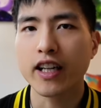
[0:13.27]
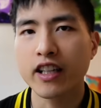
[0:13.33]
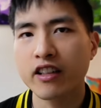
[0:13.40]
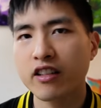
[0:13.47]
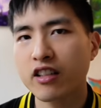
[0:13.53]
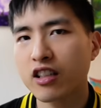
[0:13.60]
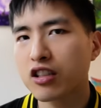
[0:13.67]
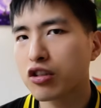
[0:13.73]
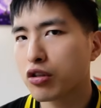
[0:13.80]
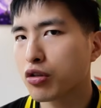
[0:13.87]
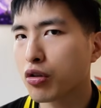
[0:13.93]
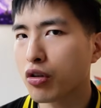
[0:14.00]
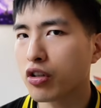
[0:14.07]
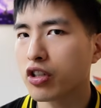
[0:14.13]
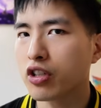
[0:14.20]
and in this
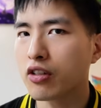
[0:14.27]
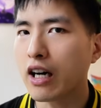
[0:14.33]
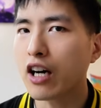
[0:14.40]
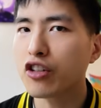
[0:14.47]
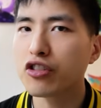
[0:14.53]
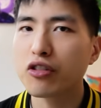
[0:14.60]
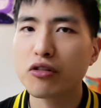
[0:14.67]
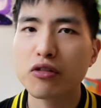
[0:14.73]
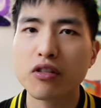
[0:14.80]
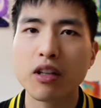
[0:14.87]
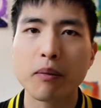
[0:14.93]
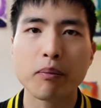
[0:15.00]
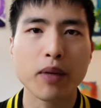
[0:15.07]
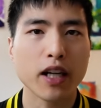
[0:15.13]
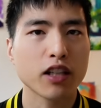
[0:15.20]
tutorial I'll show you the
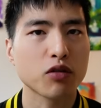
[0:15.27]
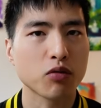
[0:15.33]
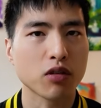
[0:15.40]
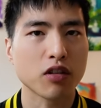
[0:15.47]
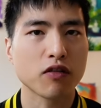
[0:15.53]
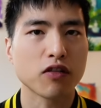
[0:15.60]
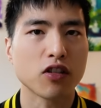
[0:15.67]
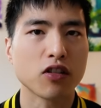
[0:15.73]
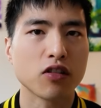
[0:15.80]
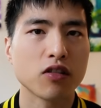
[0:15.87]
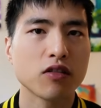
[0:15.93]
best workflow.